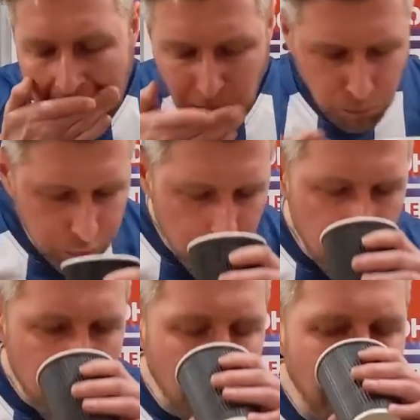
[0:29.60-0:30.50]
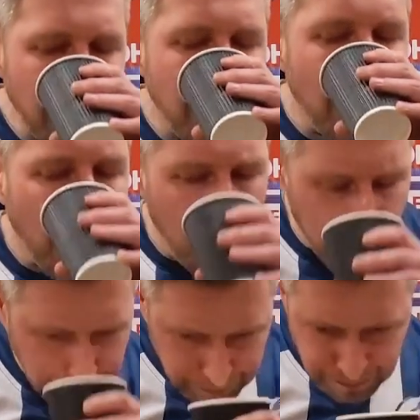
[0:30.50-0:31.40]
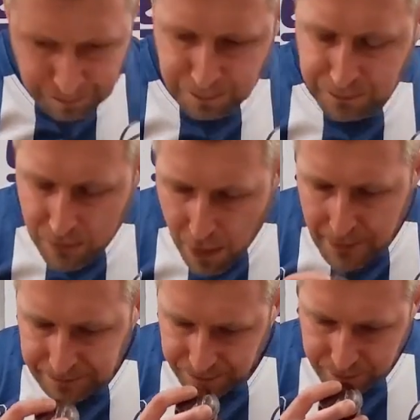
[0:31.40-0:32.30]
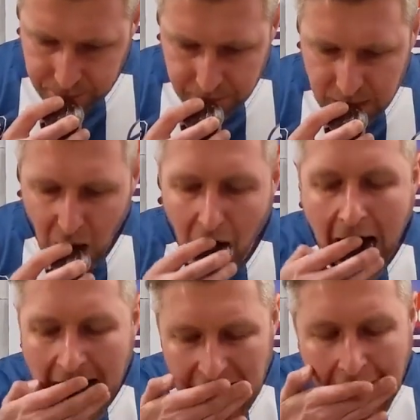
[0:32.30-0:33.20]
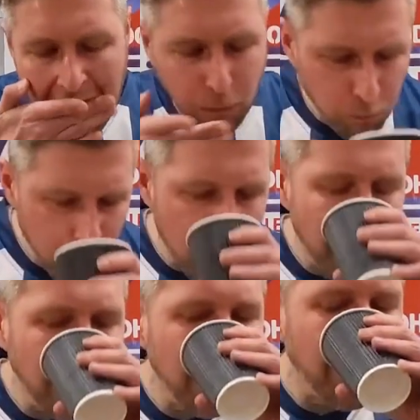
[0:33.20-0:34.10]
Now, the Jaffa cakes are a mix of orange Jaffa cakes